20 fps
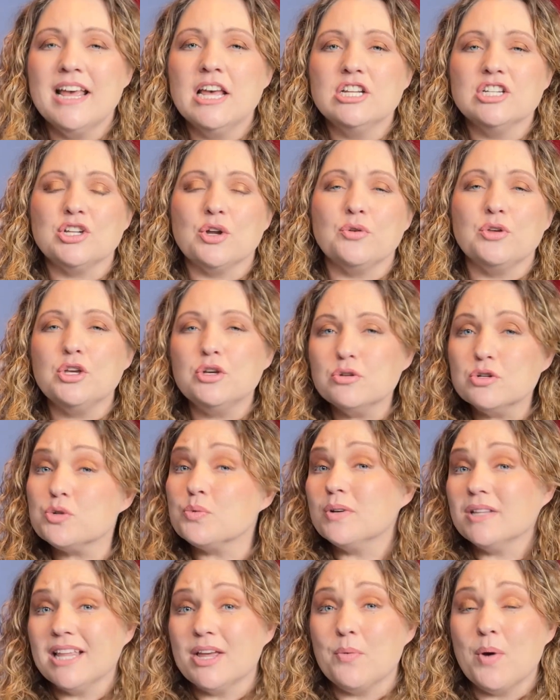So
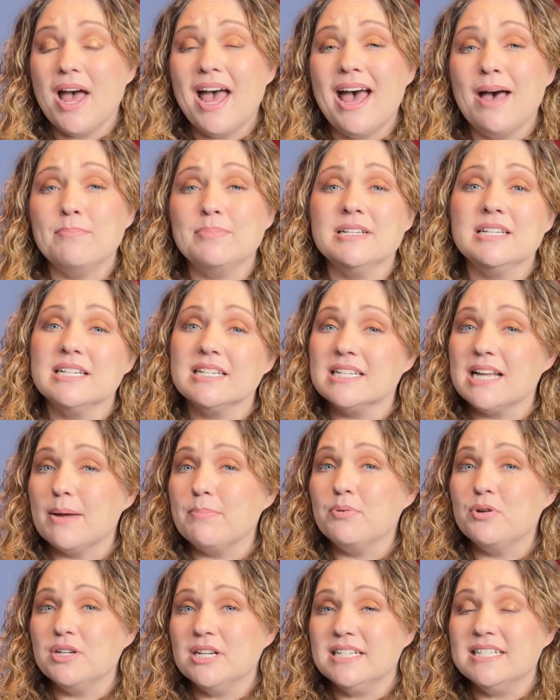usually what happens is I
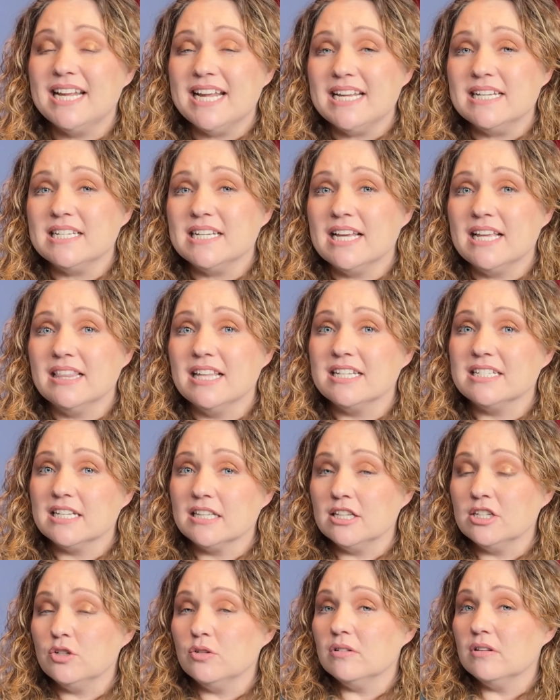put a date in that's a
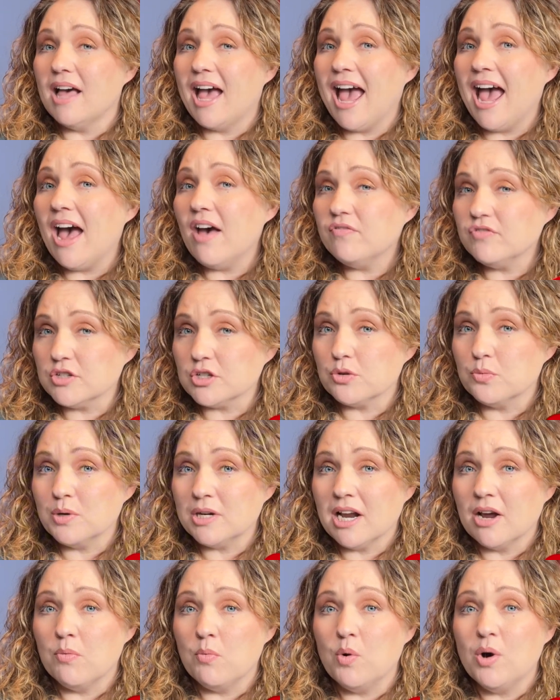little after
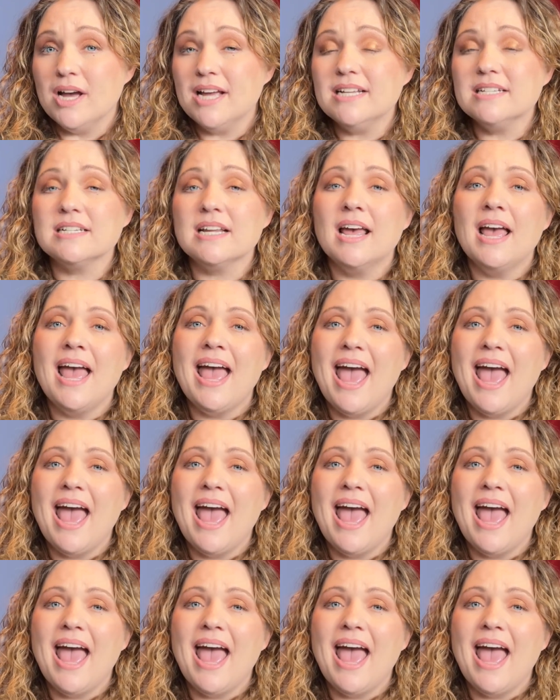what I want.